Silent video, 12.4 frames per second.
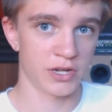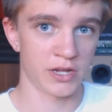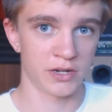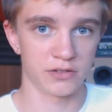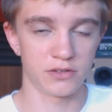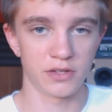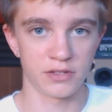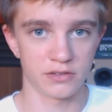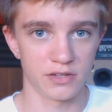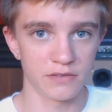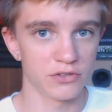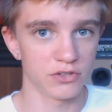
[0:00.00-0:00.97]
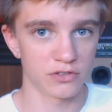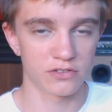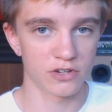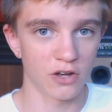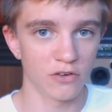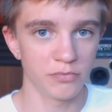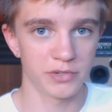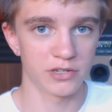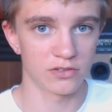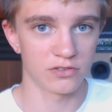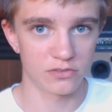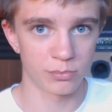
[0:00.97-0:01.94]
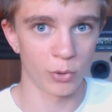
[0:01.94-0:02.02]
and it gives you stuff because
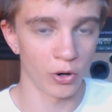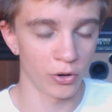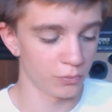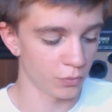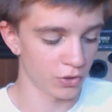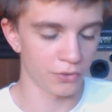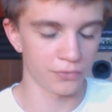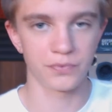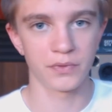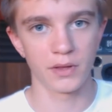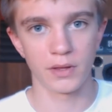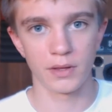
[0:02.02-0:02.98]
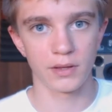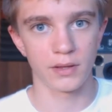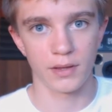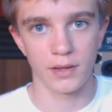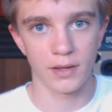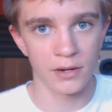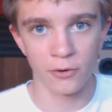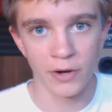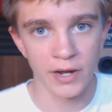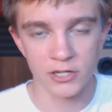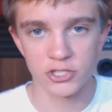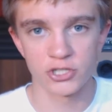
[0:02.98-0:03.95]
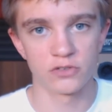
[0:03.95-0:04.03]
it's smart. Well,
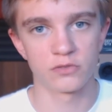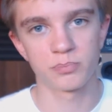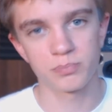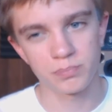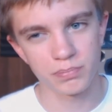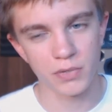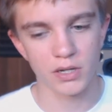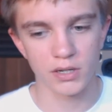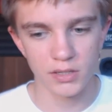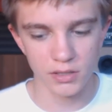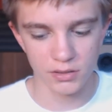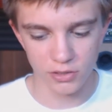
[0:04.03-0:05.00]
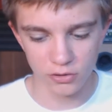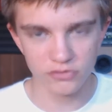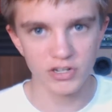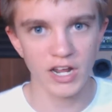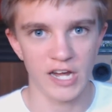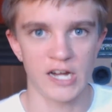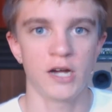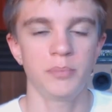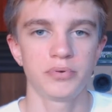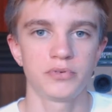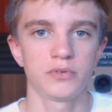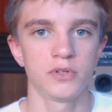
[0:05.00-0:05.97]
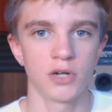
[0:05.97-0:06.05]
interaction is, there's an app,
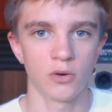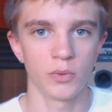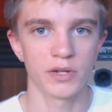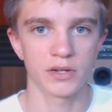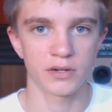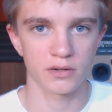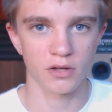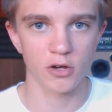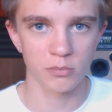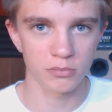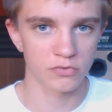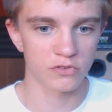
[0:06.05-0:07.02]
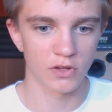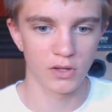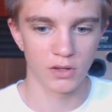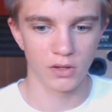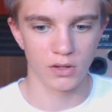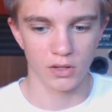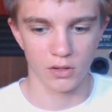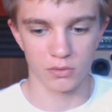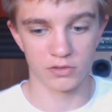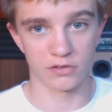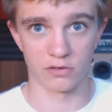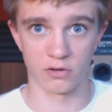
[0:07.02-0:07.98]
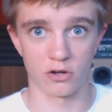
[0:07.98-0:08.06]
you know, it
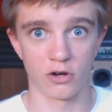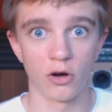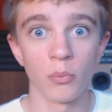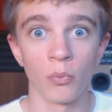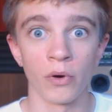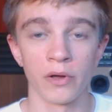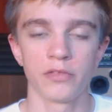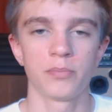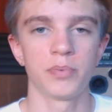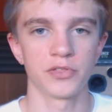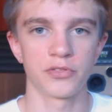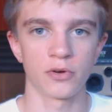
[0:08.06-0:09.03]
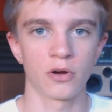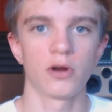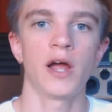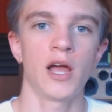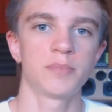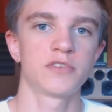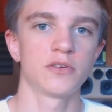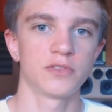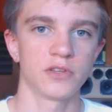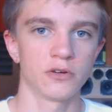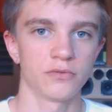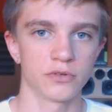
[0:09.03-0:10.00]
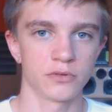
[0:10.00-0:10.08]
doesn't come with, but there are apps out
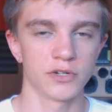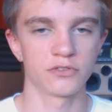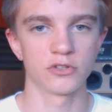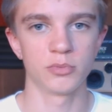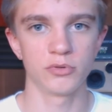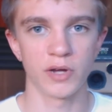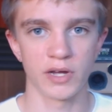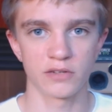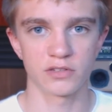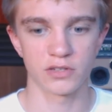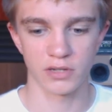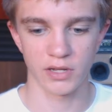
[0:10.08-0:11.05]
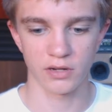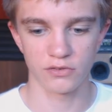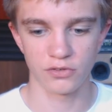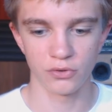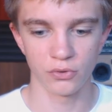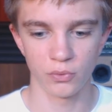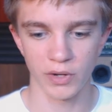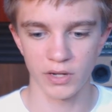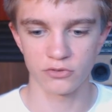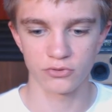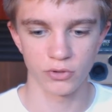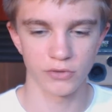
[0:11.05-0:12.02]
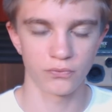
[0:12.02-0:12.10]
there for the Razer Nabu X to connect to
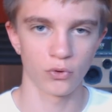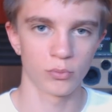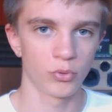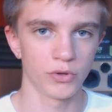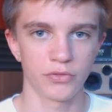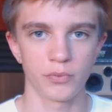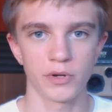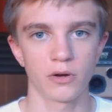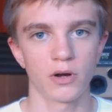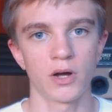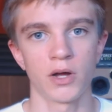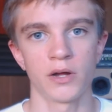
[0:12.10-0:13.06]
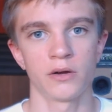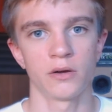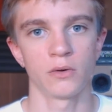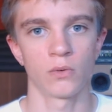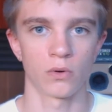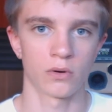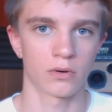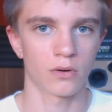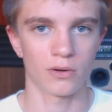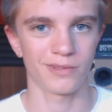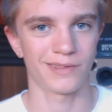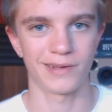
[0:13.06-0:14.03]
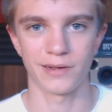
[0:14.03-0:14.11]
Android 4.3 or higher, or
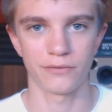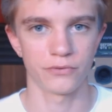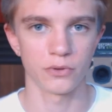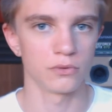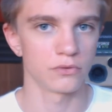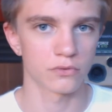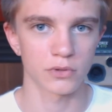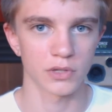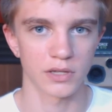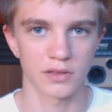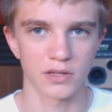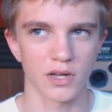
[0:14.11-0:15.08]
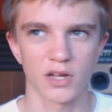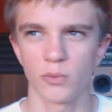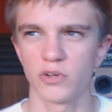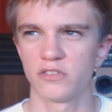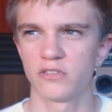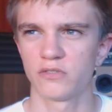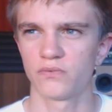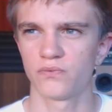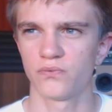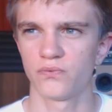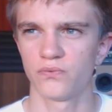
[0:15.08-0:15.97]
all the iPhones, really. I think iOS